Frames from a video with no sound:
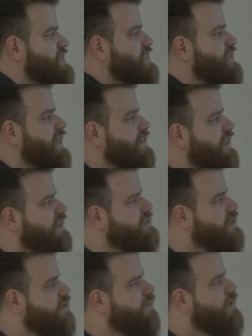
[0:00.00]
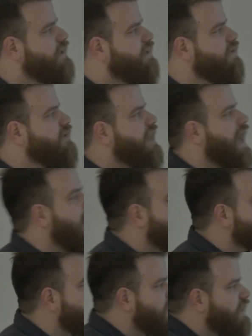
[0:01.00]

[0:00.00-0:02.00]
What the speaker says: is like this. So you can have a